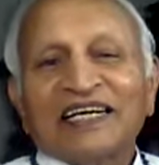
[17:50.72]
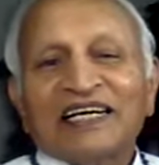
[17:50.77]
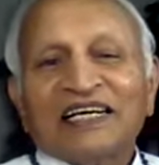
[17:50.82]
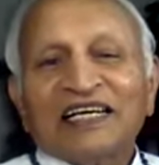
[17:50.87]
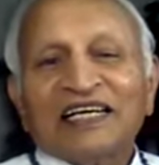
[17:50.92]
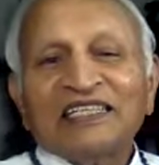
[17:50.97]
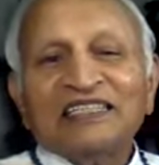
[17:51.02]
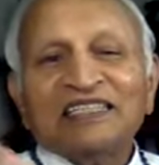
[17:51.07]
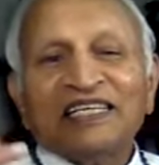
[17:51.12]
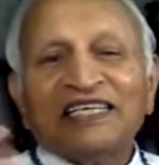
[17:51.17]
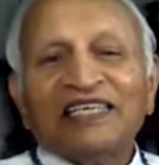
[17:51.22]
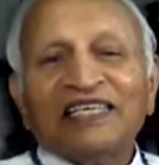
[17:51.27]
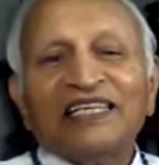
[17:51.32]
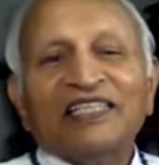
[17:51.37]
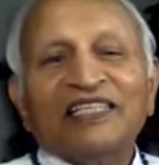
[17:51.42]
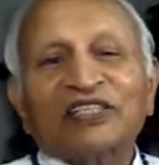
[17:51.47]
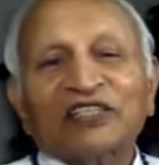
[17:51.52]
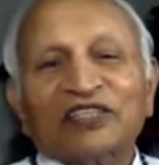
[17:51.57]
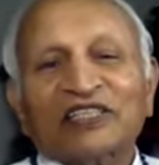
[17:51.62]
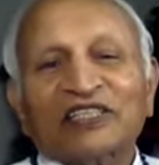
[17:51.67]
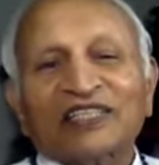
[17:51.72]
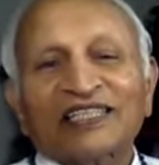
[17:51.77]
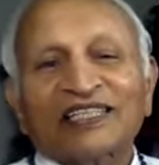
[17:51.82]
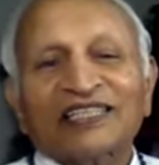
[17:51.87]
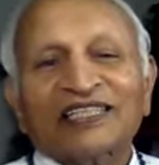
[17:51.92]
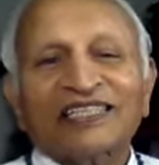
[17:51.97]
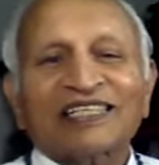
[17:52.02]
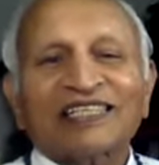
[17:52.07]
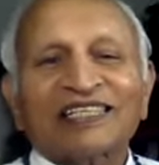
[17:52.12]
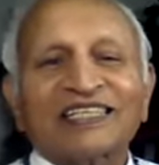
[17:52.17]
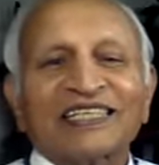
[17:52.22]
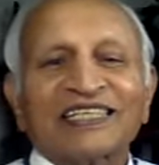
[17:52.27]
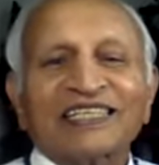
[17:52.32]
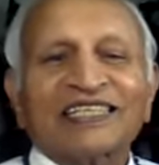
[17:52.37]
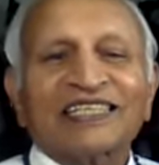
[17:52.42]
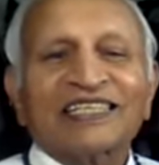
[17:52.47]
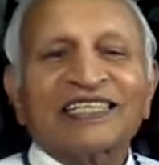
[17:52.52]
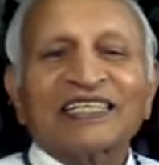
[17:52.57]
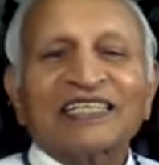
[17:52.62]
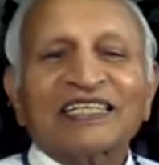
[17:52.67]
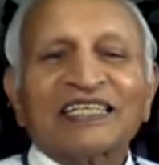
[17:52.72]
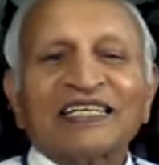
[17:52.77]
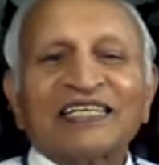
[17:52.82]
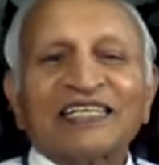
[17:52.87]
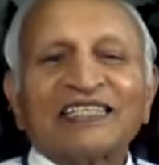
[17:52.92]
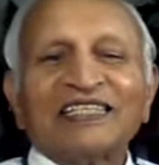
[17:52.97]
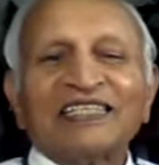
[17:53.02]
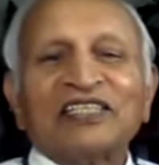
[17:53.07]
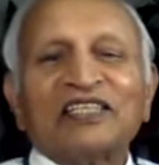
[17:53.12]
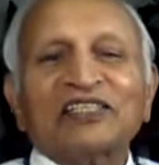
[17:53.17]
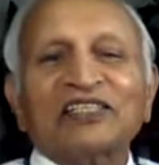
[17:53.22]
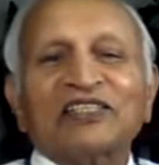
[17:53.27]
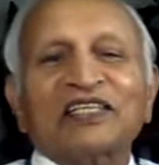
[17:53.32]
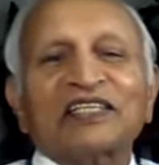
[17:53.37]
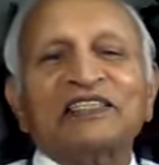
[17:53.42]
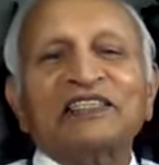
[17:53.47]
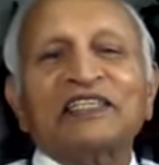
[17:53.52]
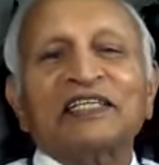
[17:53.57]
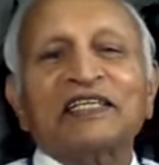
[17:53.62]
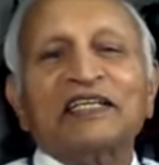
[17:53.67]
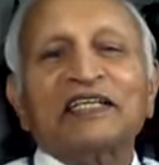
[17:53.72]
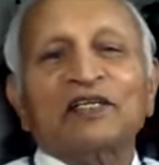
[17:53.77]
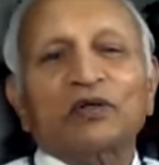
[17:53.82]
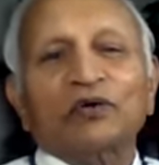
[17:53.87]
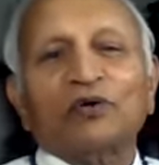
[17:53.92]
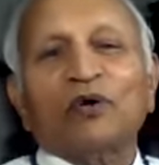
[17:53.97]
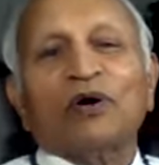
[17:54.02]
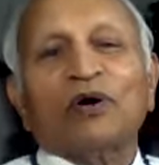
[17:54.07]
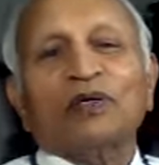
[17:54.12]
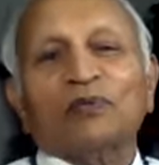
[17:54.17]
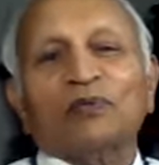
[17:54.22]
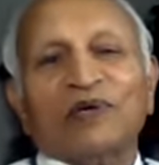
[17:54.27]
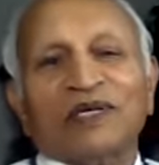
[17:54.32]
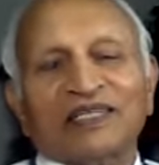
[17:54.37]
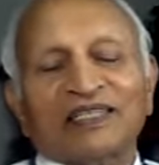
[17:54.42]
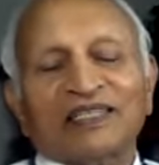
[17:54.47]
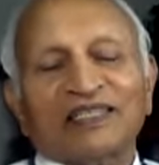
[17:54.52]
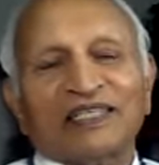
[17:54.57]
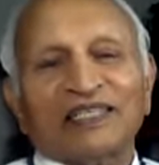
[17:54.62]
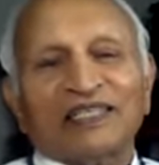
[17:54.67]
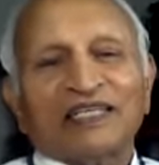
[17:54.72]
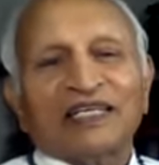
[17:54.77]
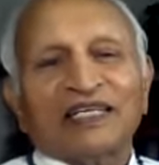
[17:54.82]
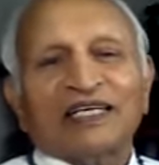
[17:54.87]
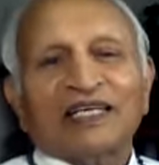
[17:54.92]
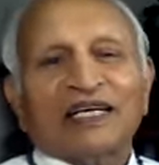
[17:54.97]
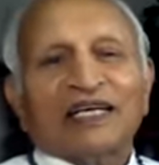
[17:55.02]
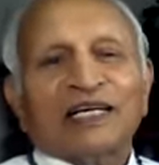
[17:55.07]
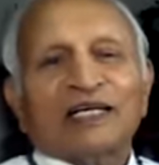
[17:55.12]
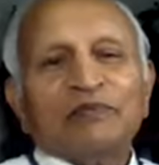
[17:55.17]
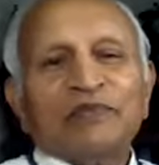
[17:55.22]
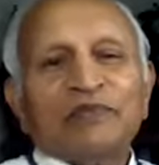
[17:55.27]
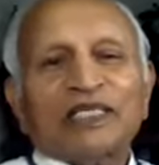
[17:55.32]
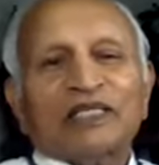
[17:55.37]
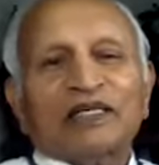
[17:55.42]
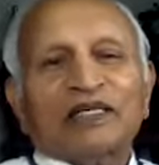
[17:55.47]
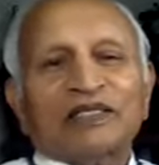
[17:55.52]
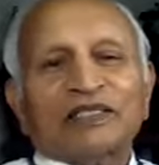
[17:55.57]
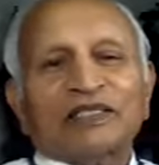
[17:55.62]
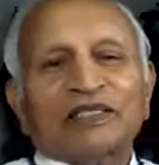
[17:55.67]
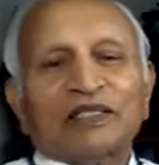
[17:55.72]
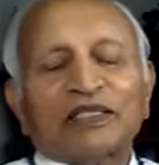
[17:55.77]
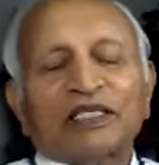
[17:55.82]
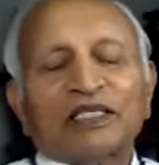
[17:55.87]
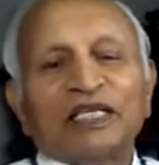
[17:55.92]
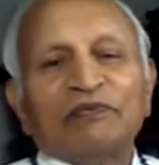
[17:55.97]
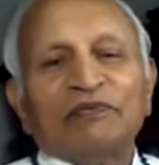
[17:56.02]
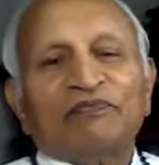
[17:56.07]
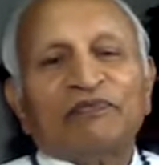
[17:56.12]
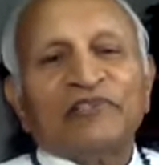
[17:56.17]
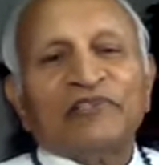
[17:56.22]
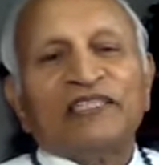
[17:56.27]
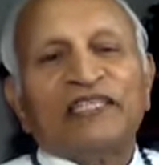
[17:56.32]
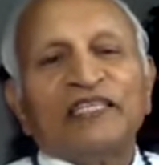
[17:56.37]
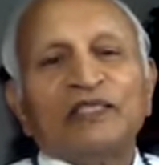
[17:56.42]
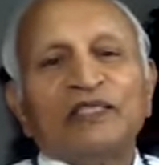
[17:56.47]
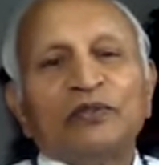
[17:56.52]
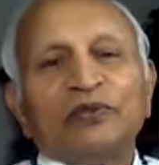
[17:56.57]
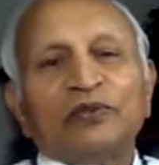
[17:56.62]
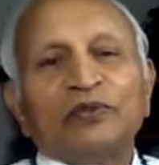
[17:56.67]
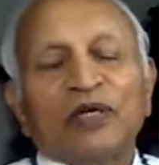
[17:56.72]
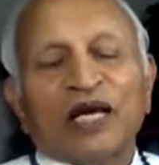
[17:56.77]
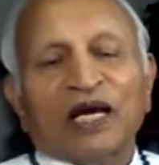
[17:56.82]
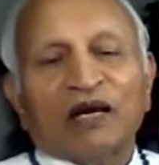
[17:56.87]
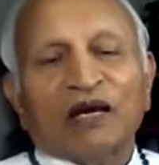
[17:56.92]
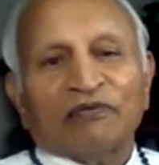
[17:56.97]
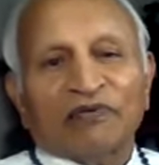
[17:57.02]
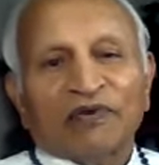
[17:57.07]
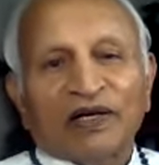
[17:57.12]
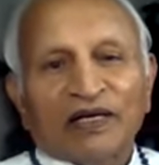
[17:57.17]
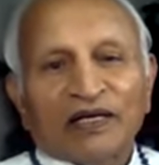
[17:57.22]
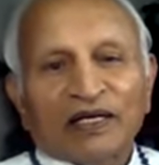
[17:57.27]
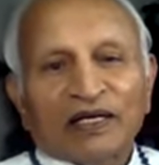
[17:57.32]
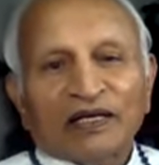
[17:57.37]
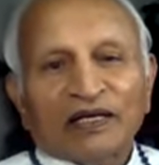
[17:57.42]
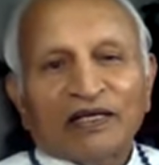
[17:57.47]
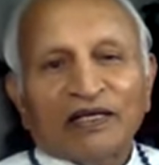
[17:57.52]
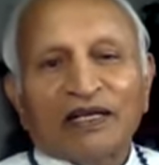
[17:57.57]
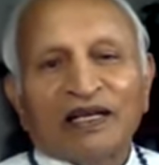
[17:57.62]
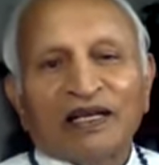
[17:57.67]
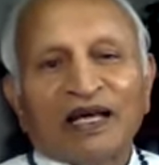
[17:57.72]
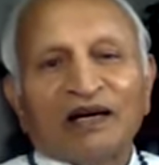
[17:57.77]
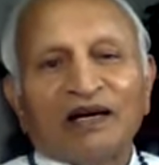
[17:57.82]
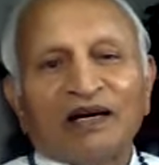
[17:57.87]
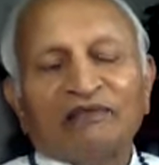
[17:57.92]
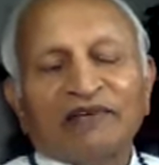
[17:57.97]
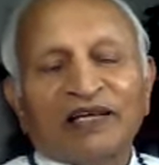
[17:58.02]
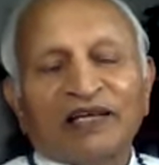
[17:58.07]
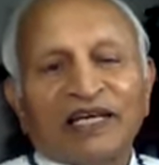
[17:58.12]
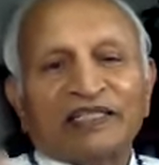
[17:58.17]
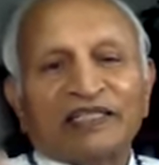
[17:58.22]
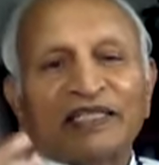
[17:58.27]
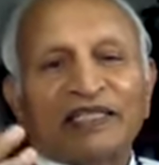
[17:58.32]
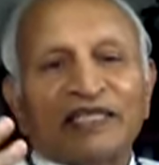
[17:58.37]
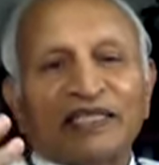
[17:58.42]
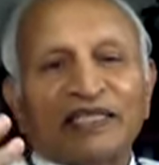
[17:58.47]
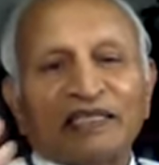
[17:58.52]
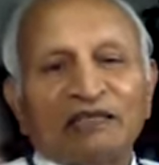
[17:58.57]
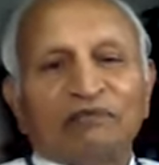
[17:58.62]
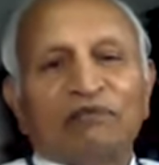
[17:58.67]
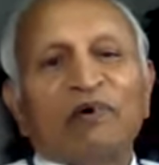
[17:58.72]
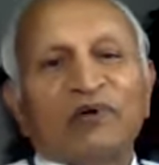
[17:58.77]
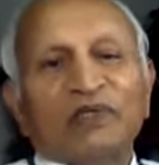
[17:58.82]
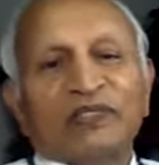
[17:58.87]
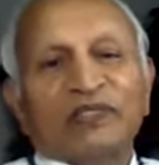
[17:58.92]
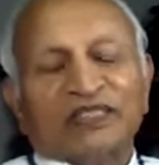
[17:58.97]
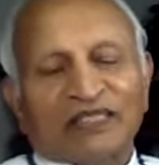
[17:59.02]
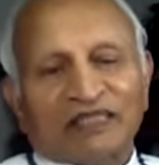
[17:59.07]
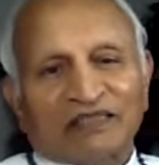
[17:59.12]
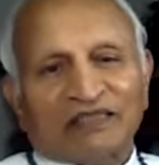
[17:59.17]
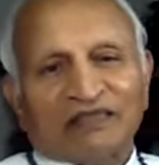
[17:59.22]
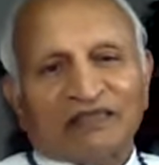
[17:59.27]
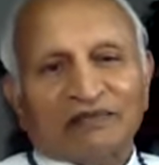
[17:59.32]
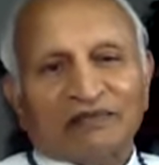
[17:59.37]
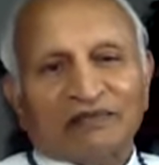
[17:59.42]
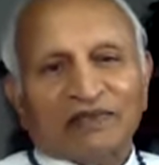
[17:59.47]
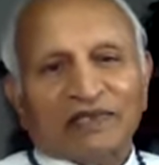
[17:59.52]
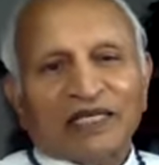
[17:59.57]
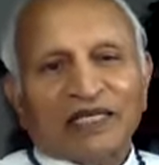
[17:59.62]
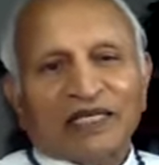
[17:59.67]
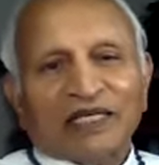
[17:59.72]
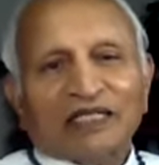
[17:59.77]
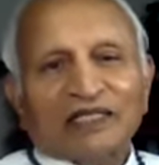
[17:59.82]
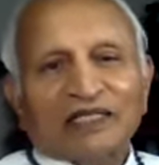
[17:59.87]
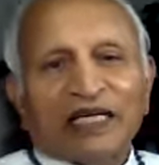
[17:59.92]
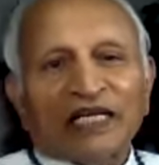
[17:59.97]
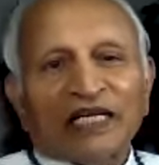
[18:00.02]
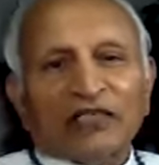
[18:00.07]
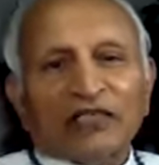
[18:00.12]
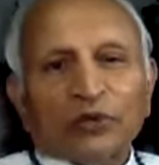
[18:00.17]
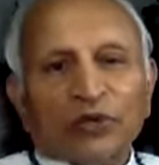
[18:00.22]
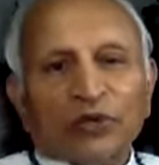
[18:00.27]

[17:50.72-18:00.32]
In the East, this is considered normal because deep within you have love and emotion that you